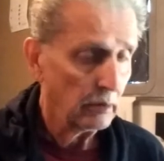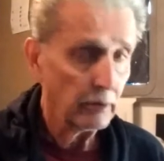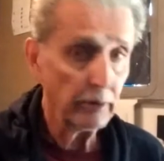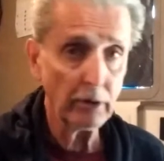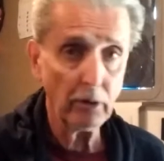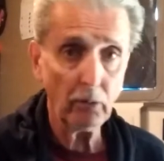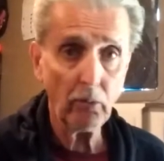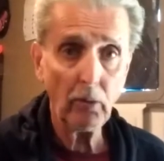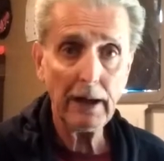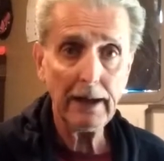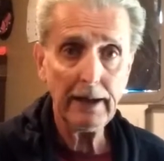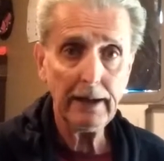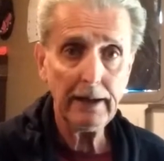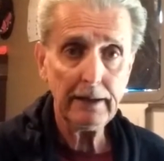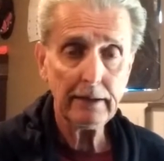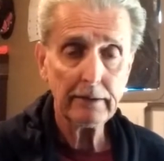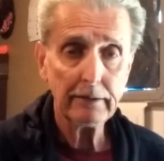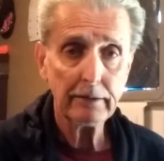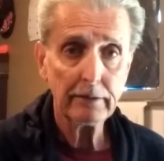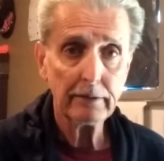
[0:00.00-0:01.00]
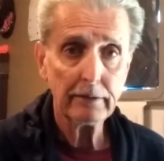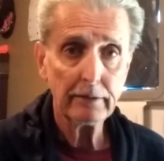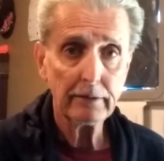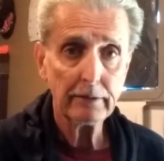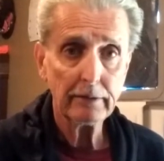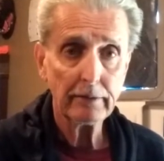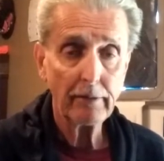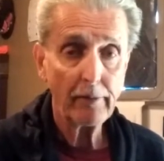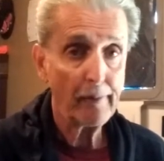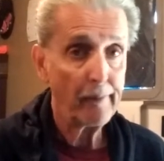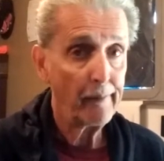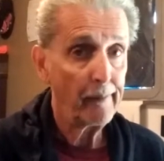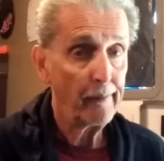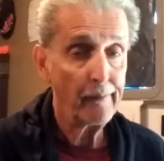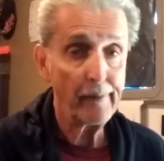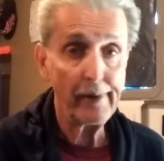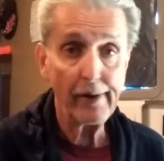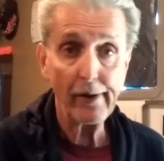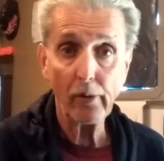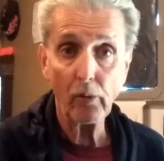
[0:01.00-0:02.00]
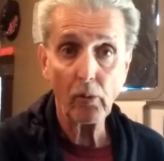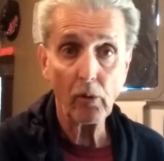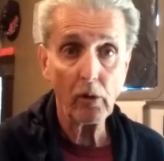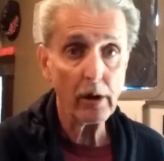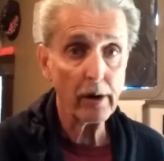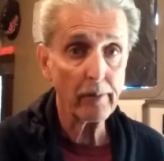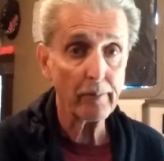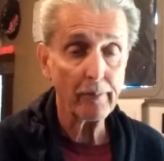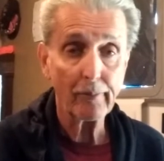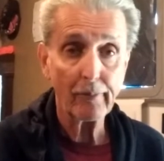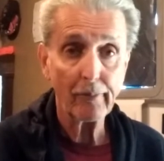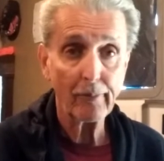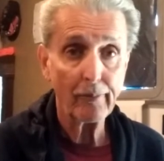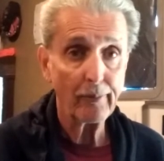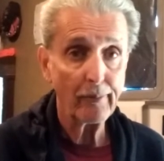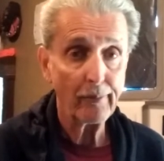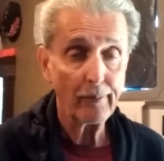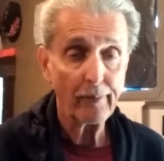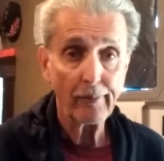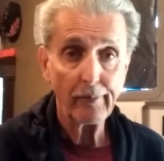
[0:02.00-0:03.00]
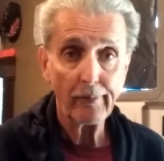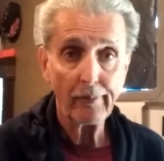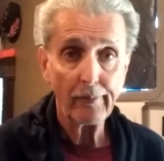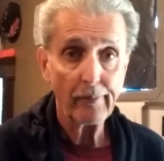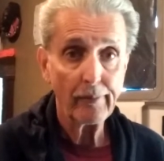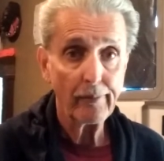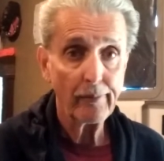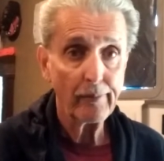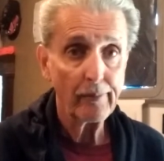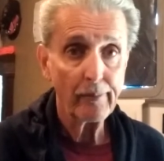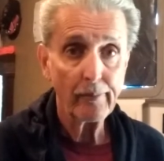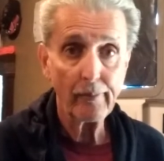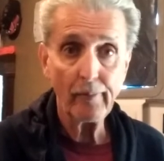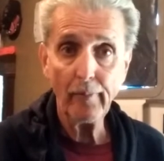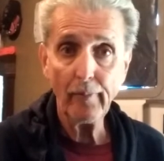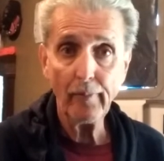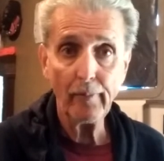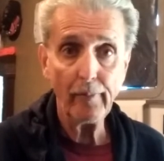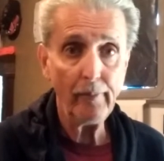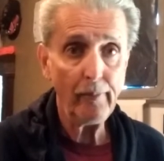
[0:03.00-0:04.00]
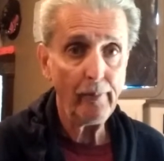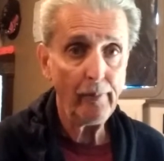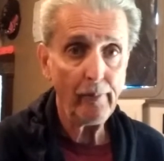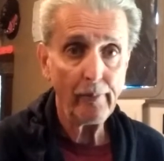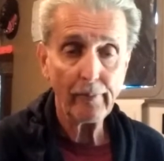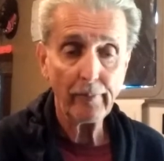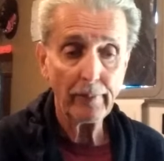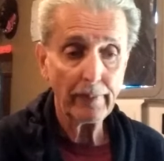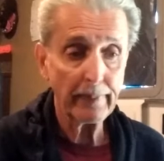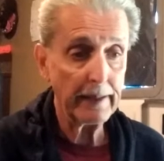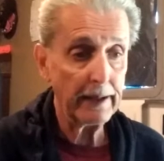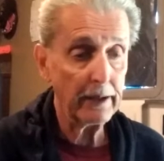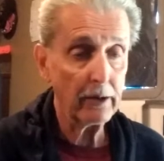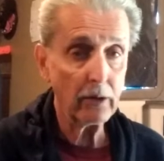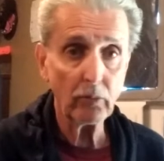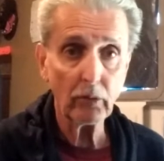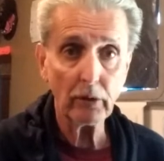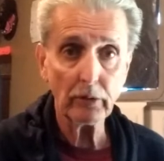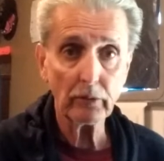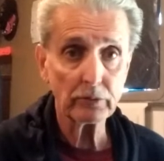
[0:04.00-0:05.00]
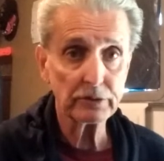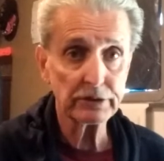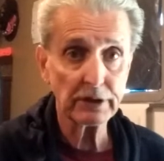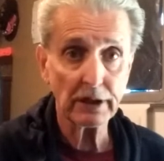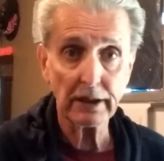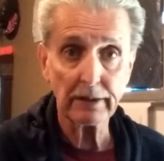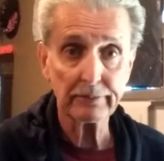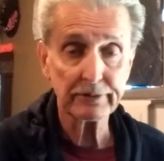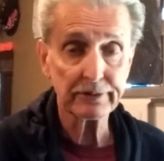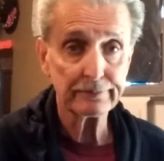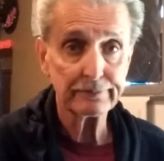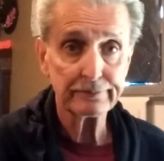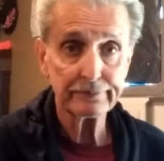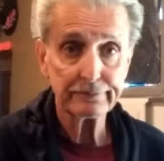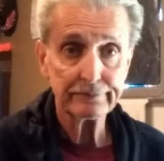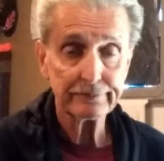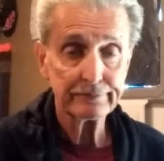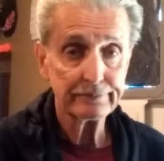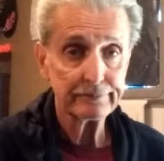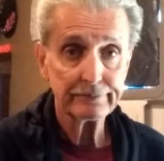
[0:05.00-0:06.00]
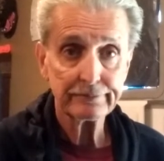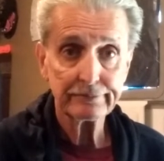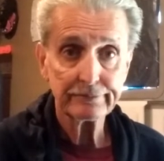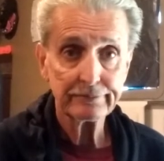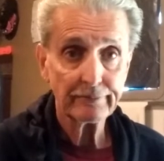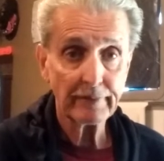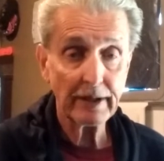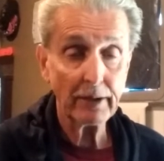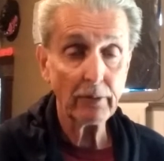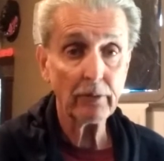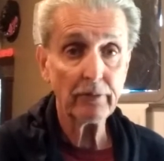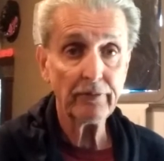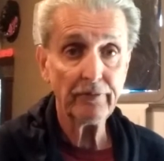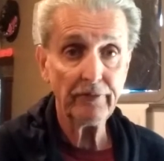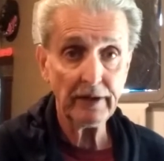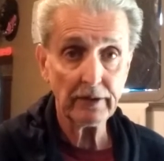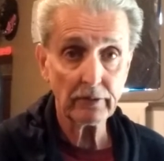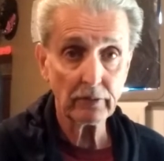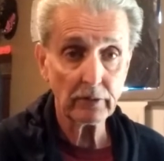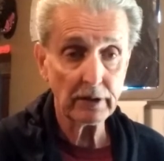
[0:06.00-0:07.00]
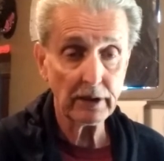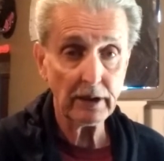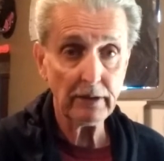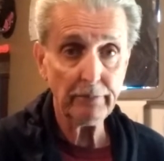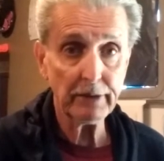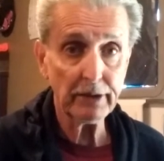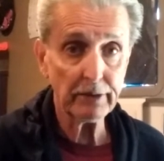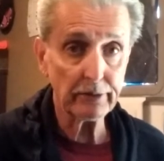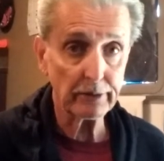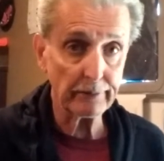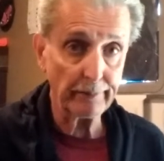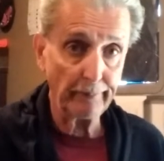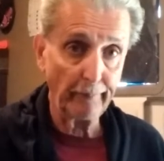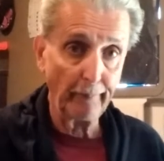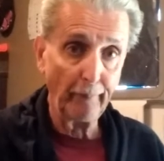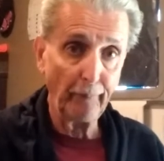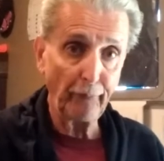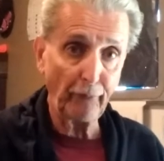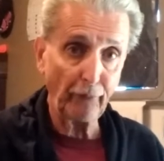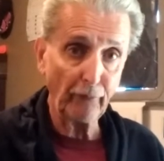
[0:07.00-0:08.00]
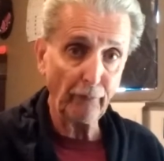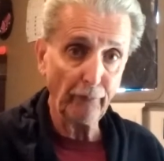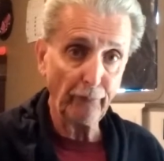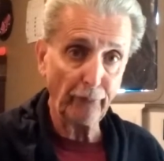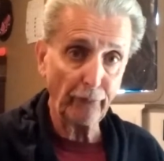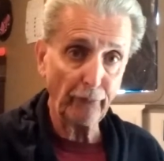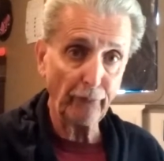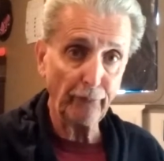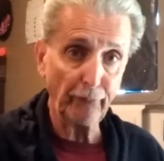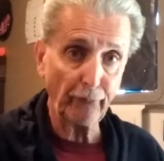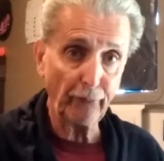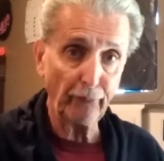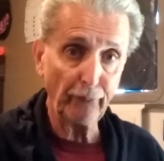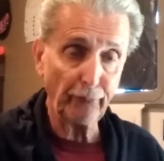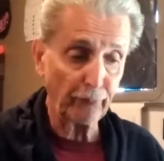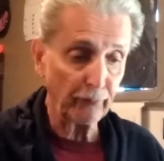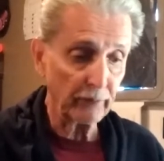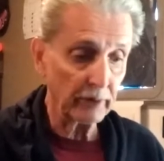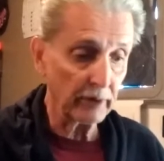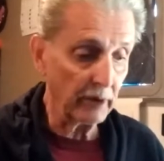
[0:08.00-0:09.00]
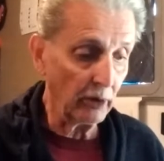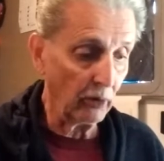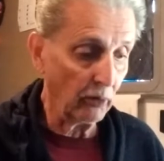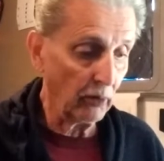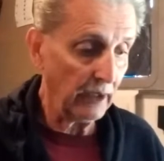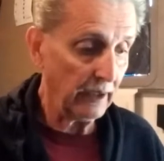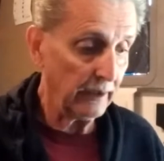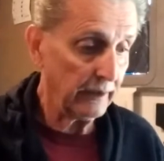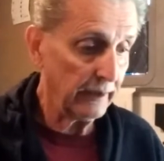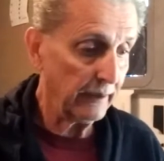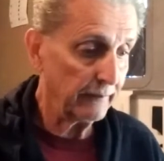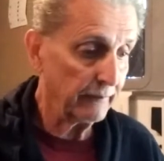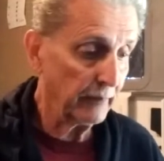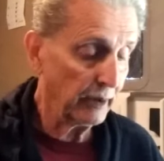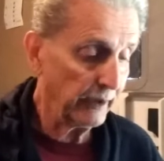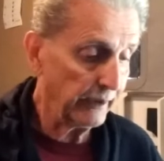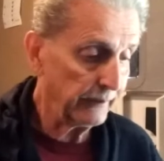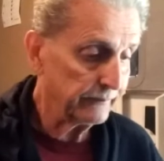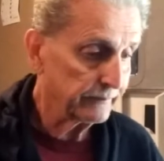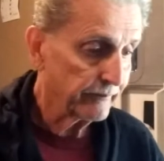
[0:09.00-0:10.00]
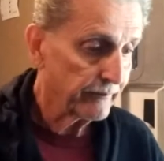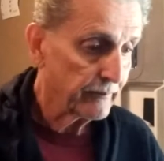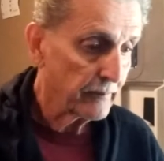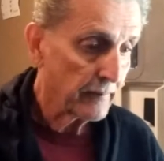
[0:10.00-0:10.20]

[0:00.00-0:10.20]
You know why? They don't want them. Mm-mm. They don't want no jobs. They want the federal government to dole out that money.